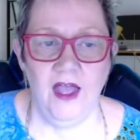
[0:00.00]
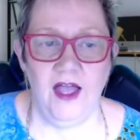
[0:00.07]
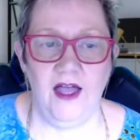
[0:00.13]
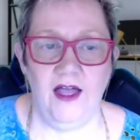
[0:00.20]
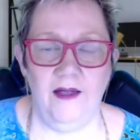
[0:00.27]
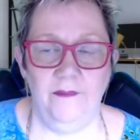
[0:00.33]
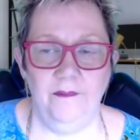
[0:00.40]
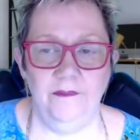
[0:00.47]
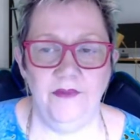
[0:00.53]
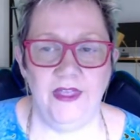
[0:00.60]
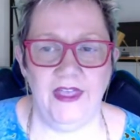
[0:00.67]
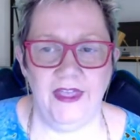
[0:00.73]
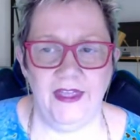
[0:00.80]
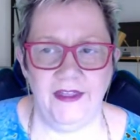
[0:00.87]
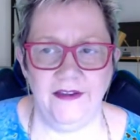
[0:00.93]

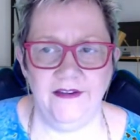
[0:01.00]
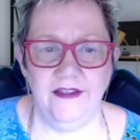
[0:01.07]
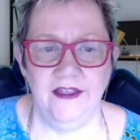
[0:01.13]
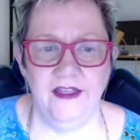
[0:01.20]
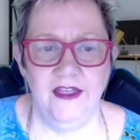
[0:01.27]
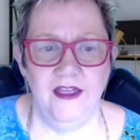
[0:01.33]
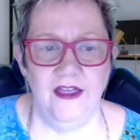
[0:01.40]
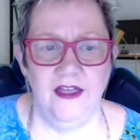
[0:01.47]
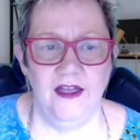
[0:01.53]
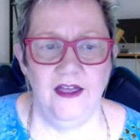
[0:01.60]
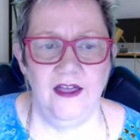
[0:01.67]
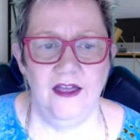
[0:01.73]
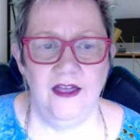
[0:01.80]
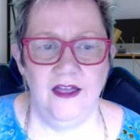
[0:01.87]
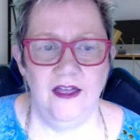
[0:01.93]
And
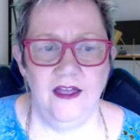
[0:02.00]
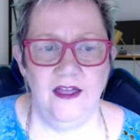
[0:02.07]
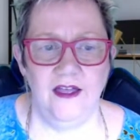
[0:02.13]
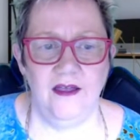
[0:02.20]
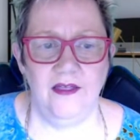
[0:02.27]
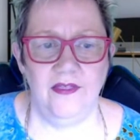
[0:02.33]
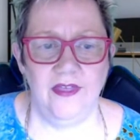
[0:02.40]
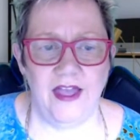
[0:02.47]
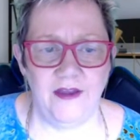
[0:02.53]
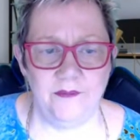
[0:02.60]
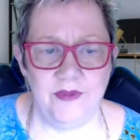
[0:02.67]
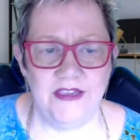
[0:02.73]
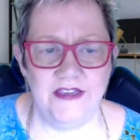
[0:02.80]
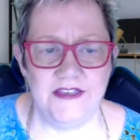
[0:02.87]
that being